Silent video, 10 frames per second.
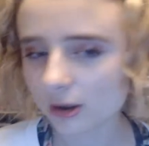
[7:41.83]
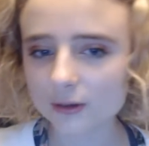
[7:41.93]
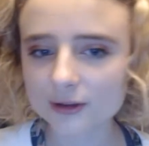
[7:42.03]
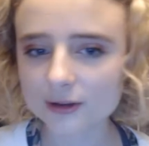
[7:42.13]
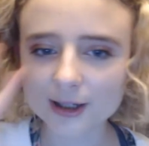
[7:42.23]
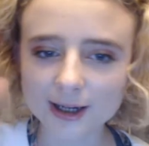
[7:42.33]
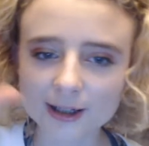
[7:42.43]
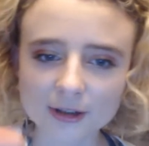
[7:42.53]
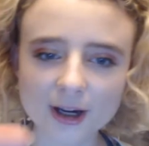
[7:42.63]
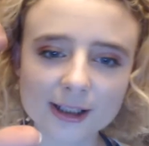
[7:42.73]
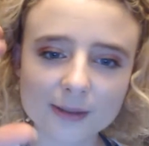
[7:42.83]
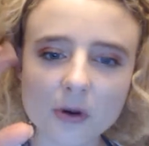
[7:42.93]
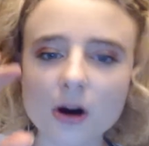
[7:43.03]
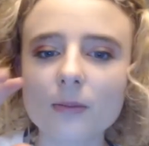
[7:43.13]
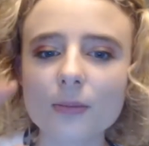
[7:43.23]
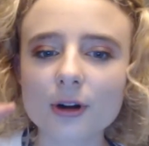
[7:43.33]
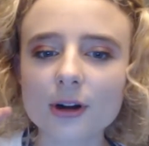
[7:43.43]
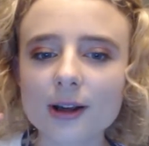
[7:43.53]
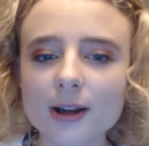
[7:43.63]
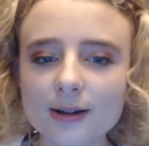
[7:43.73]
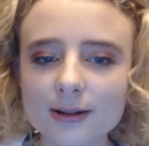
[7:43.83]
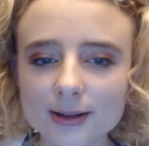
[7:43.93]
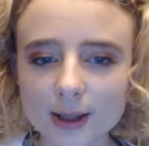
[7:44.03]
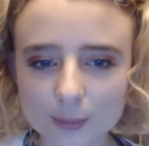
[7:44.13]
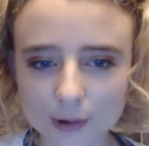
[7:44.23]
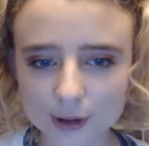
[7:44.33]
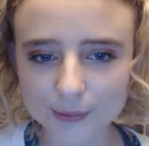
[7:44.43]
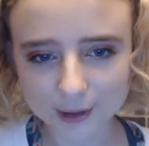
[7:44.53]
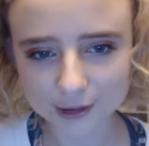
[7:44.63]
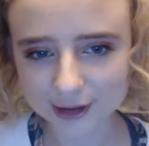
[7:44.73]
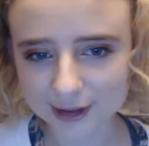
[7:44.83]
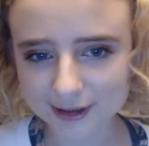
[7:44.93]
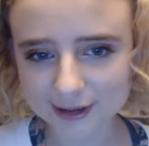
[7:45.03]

It was only like a tiny pot, but it was like body wash and it